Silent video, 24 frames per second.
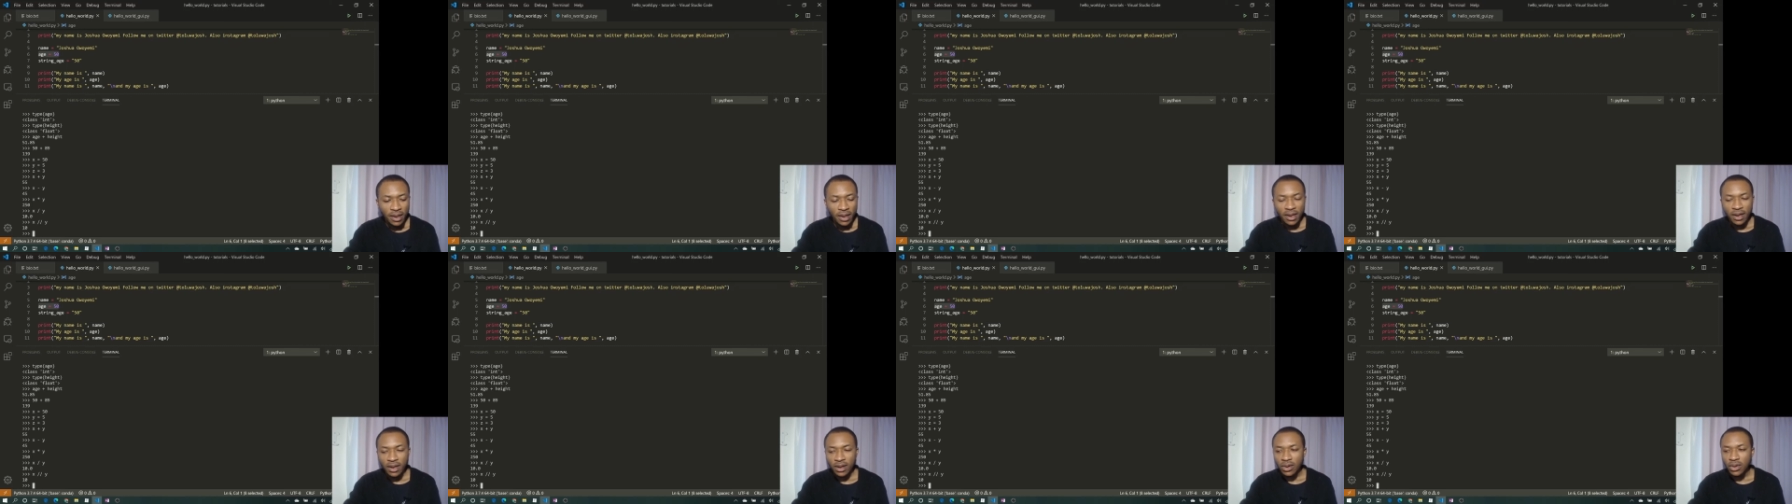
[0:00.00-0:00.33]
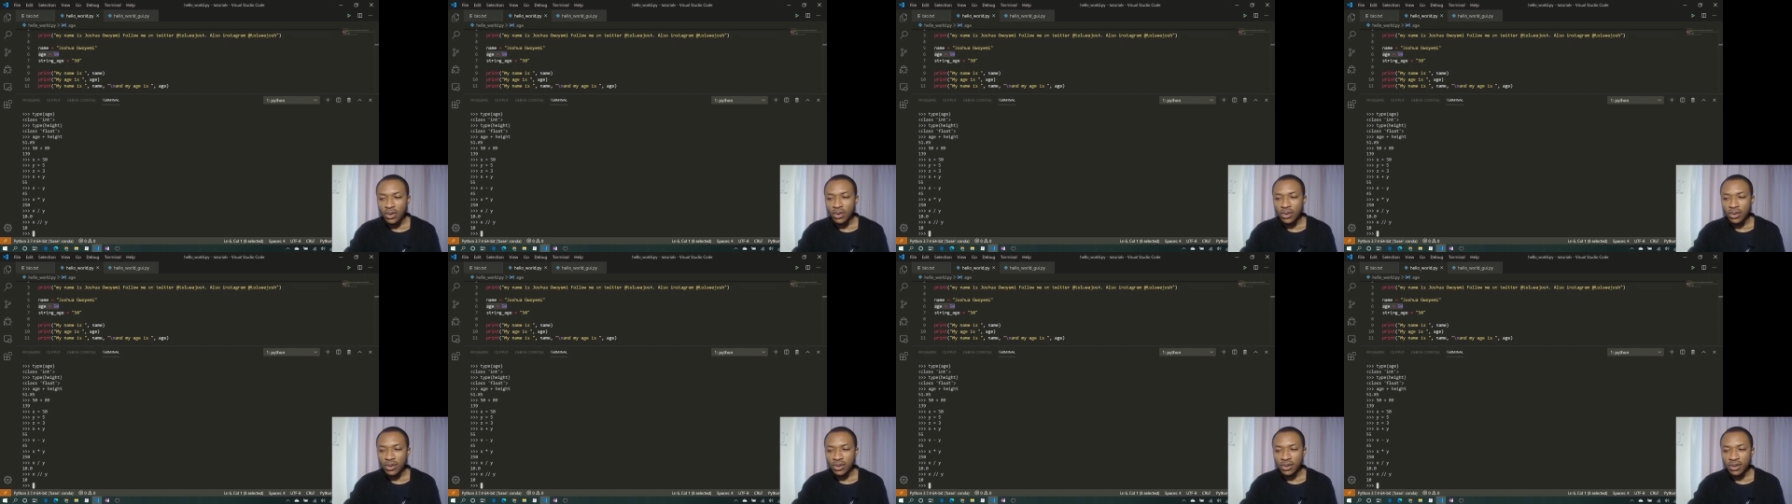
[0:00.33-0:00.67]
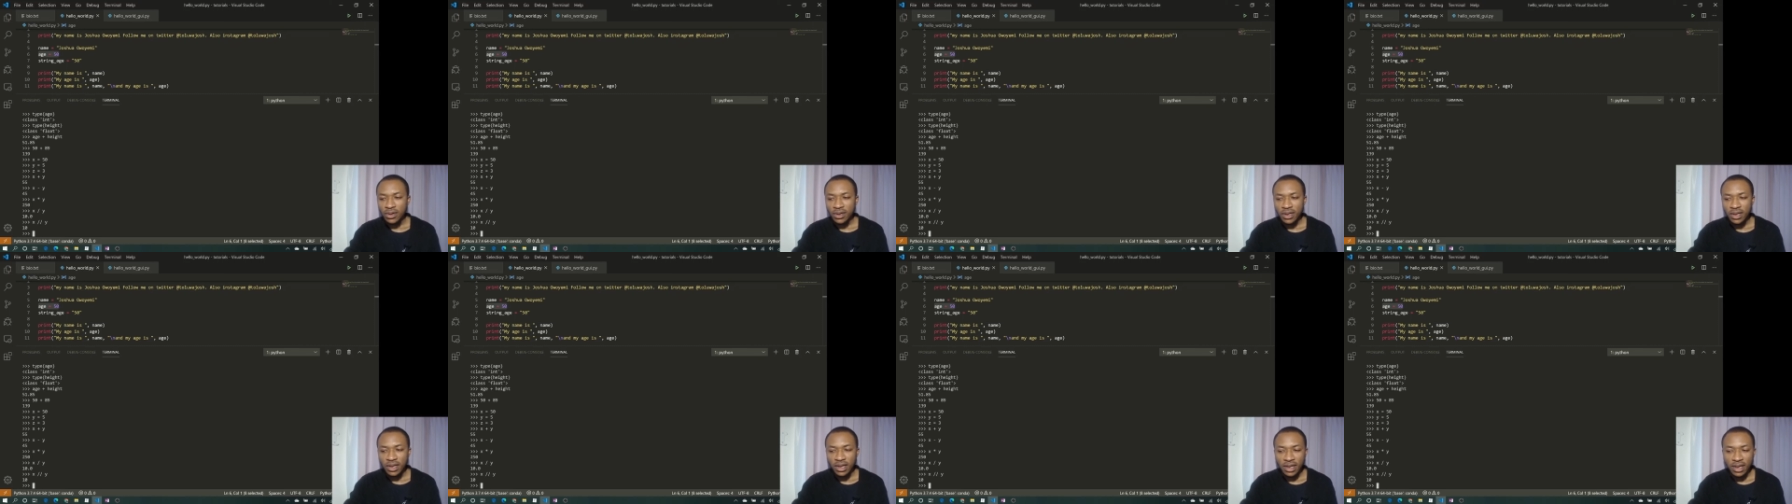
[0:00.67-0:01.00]

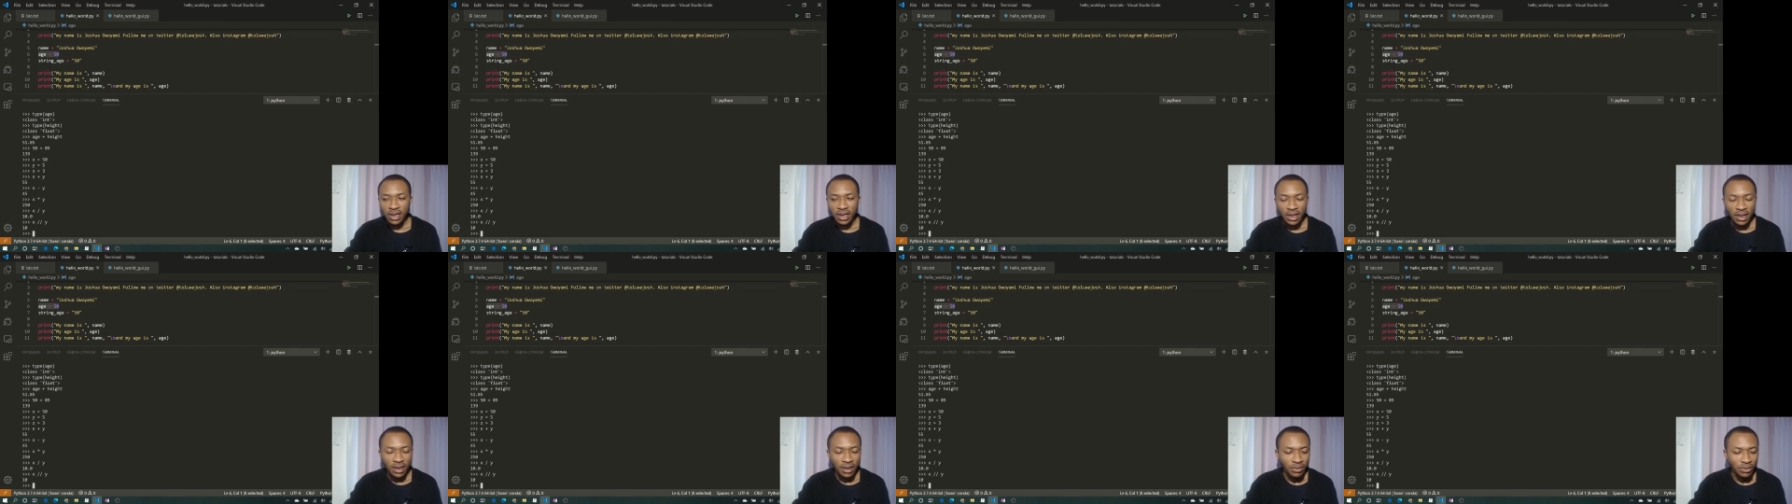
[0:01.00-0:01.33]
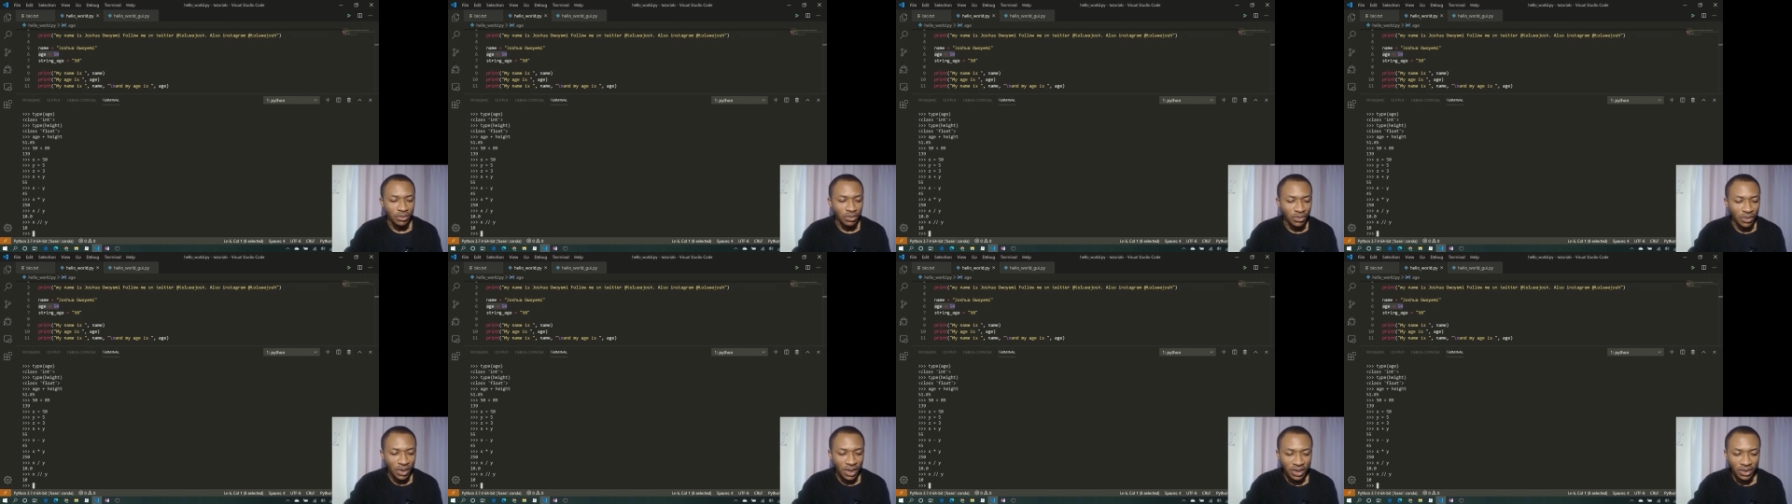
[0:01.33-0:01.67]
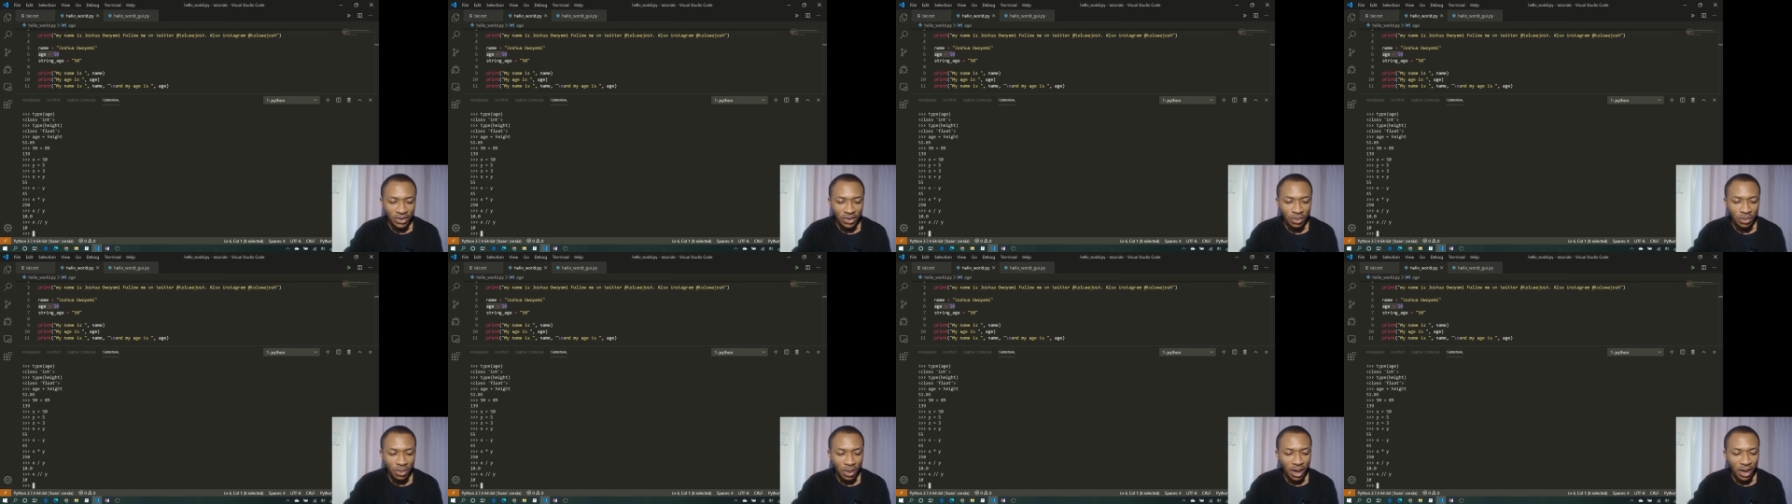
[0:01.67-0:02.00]
or raised
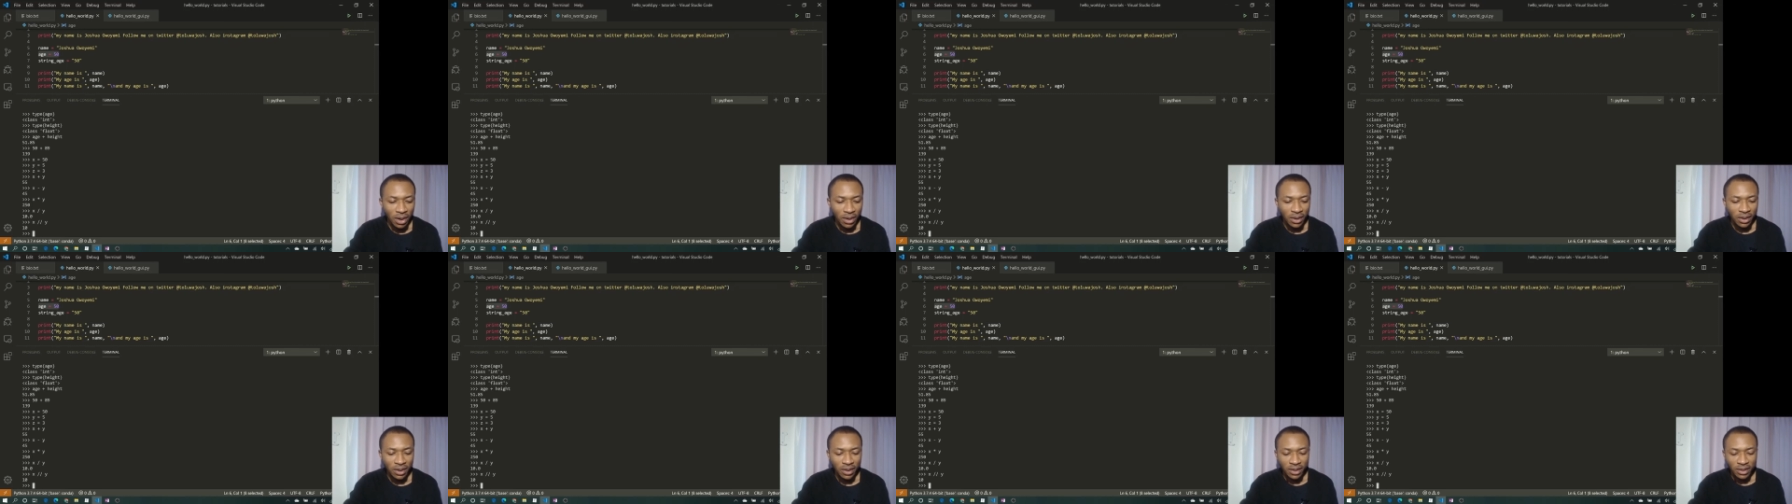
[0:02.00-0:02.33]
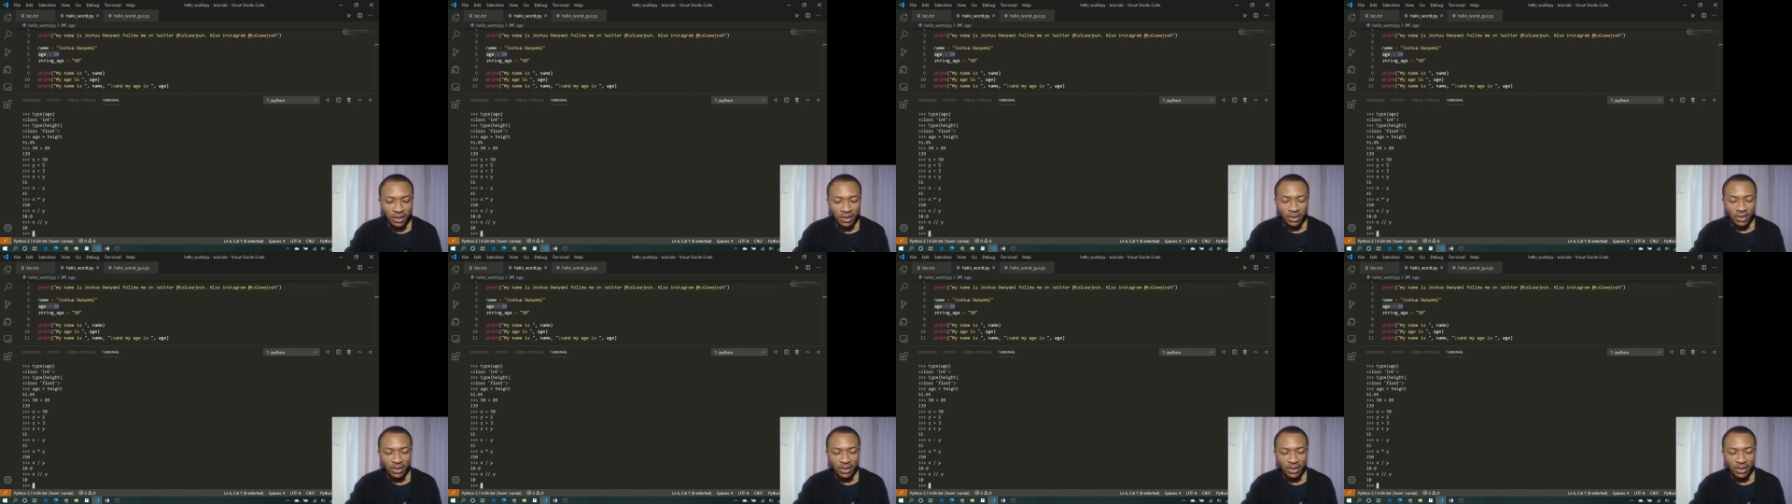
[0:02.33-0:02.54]
to power.